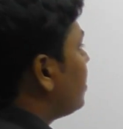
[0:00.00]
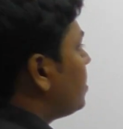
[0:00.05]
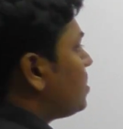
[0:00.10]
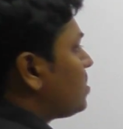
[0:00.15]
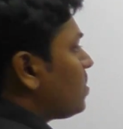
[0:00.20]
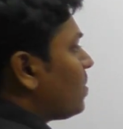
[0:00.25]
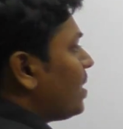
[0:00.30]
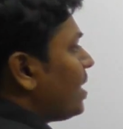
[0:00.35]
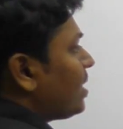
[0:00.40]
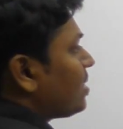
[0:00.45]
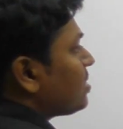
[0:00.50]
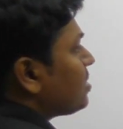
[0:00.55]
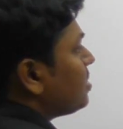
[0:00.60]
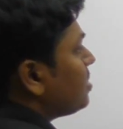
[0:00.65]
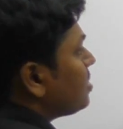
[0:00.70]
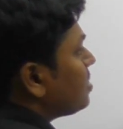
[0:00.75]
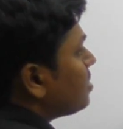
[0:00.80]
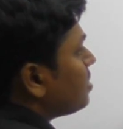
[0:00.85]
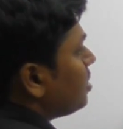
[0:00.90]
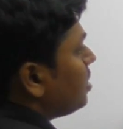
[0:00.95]
So next
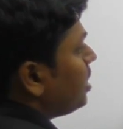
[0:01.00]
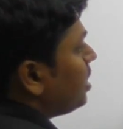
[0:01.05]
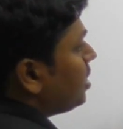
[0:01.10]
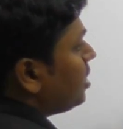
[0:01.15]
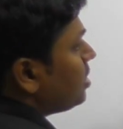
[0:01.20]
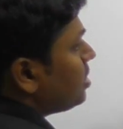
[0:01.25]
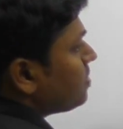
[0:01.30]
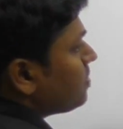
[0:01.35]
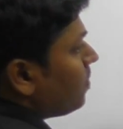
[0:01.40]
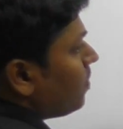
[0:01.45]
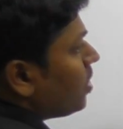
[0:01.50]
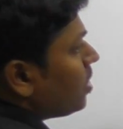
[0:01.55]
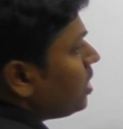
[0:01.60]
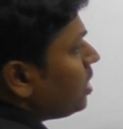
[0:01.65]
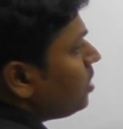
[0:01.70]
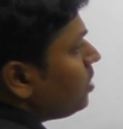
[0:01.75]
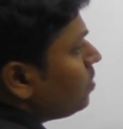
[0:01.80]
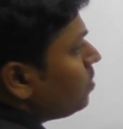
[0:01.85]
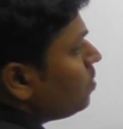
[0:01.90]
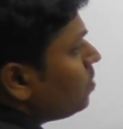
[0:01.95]
is, here it is
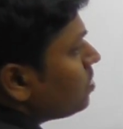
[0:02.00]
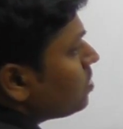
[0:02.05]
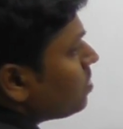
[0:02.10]
42,